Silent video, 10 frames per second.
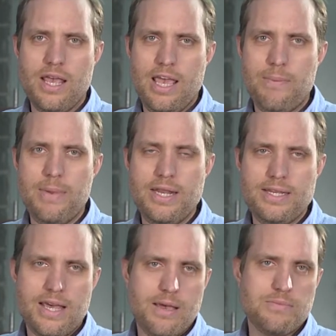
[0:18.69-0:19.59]
and many
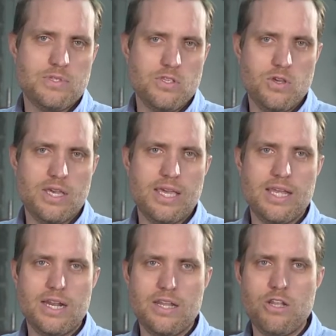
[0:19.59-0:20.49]
times you can get
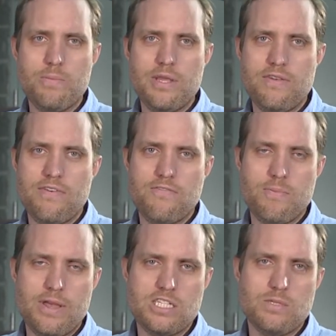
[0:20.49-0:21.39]
a little bit of
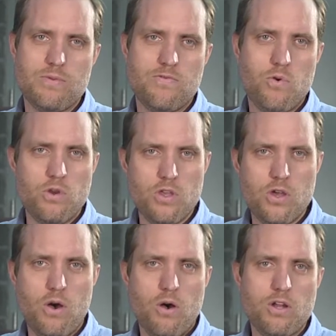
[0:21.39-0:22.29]
information before you
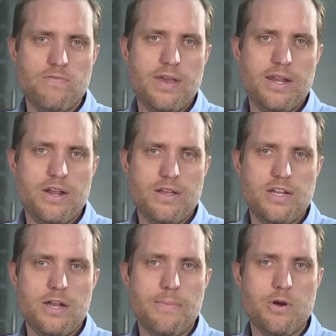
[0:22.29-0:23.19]
call your veterinarian
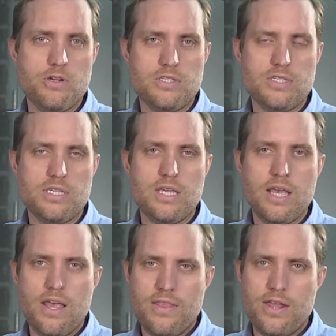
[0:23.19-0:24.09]
in an emergency
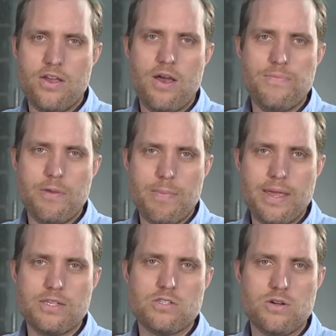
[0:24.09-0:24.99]
that'll help them
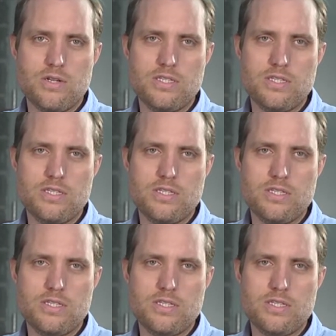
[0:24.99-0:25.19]
make certain